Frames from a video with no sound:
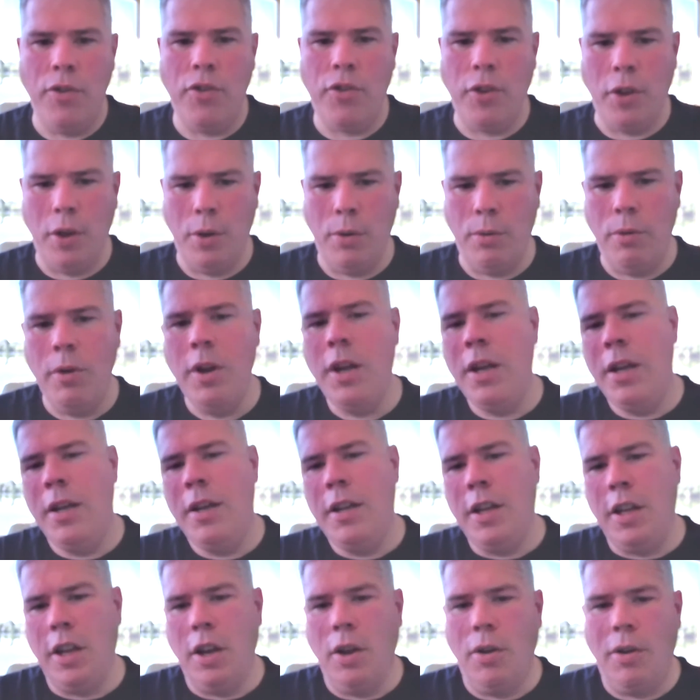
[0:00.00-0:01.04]
So,
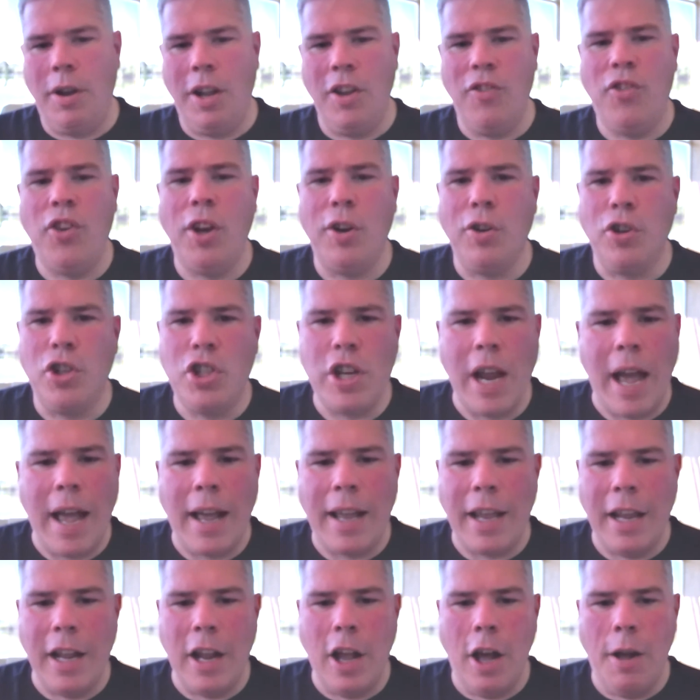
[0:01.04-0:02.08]
consider
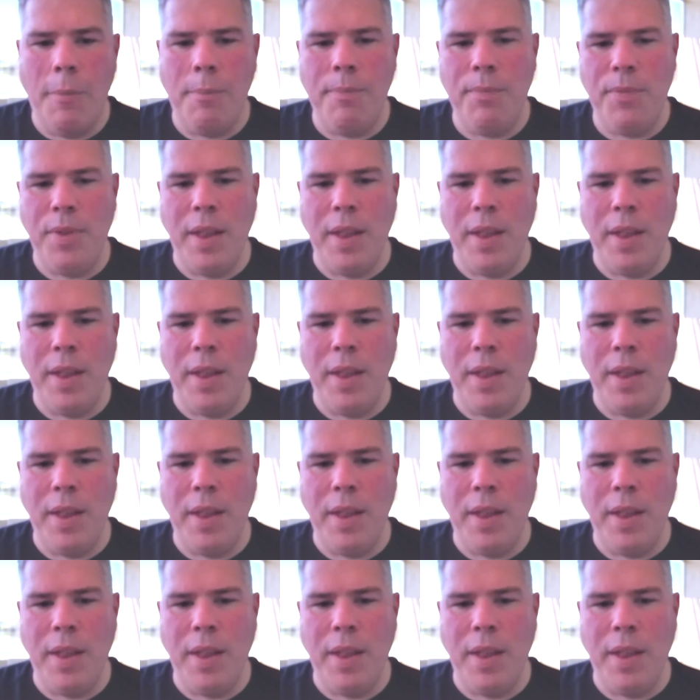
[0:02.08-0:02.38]
shacking up,